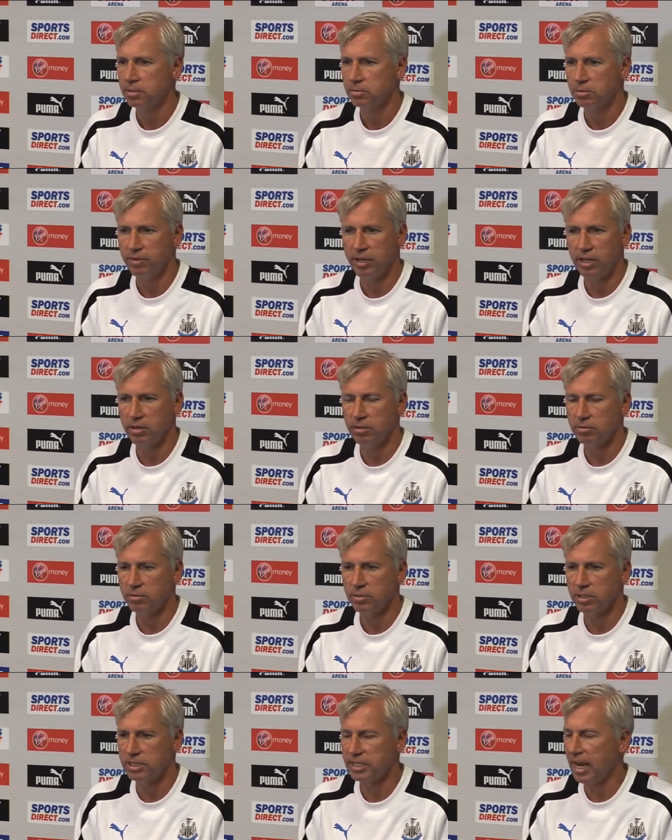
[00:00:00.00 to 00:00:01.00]
without
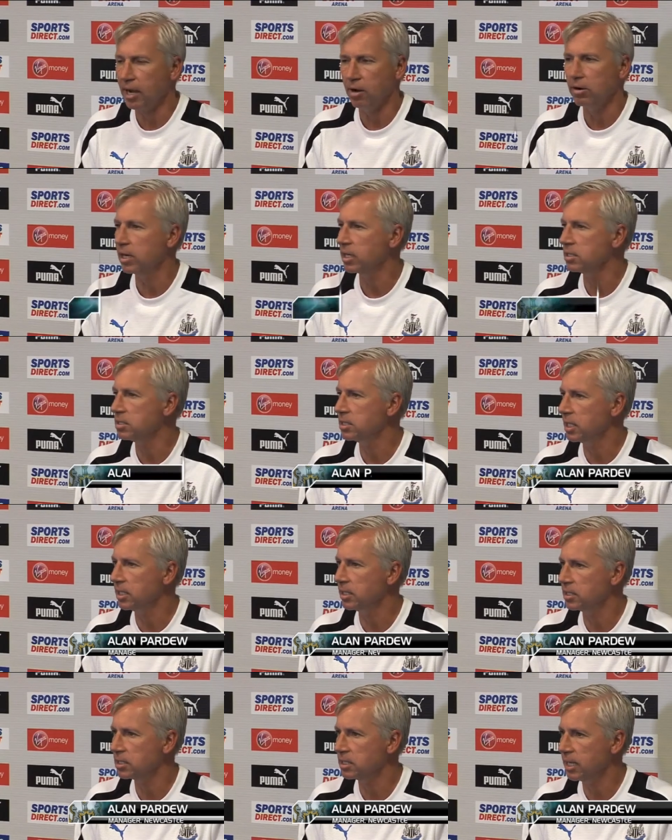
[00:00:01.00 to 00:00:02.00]
doubt, I can tell
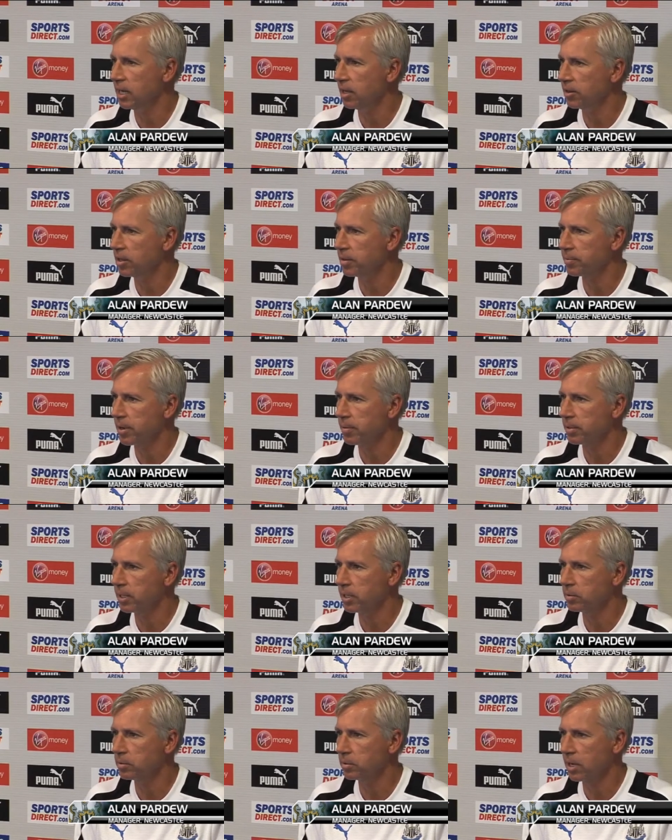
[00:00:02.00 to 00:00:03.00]
you this now, that the Premier
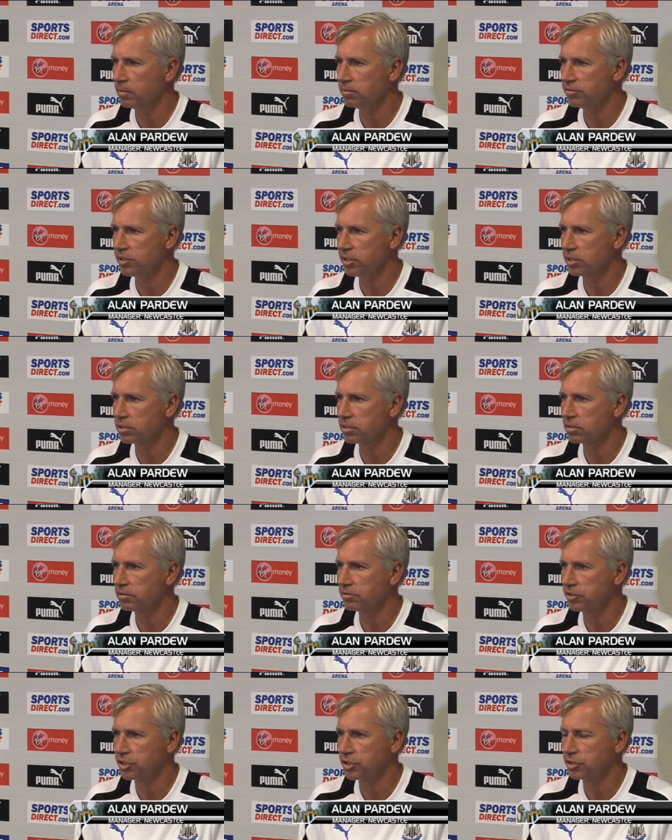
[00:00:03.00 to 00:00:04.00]
League will come first,
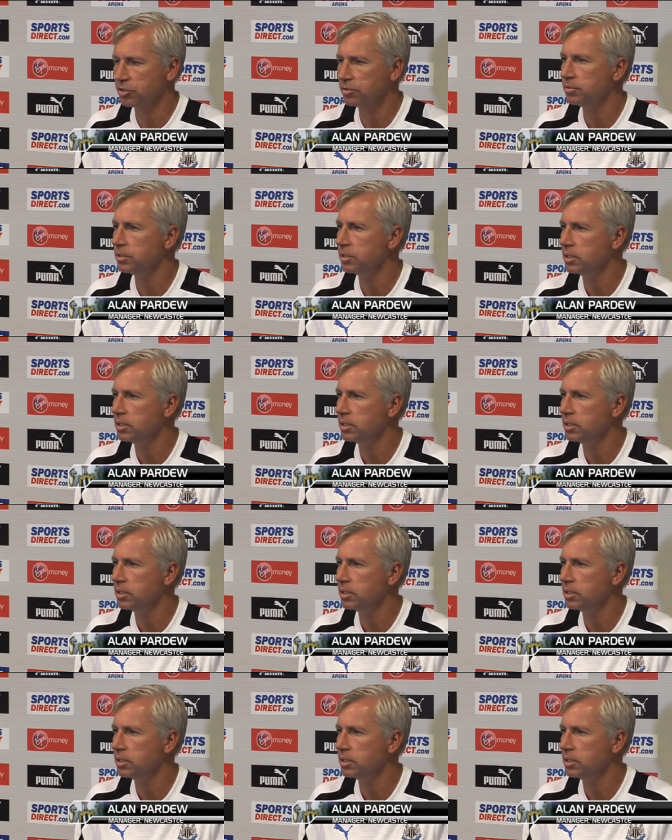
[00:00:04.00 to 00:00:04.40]
for sure.